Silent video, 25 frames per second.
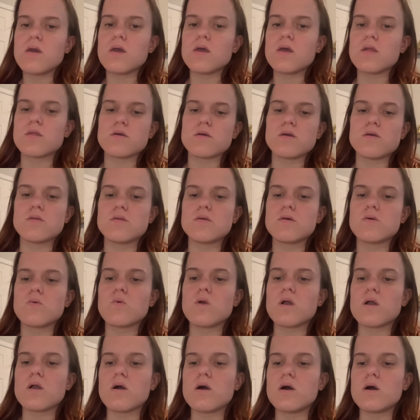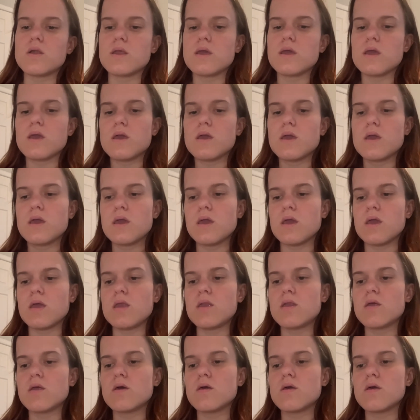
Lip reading: it's good to work on in,